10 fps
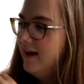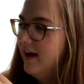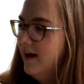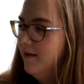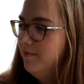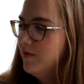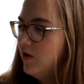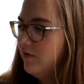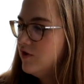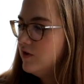Um, so
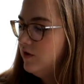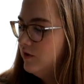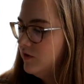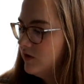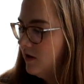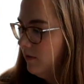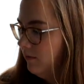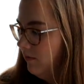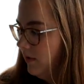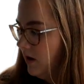I've just used
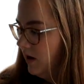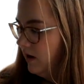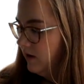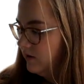some uh,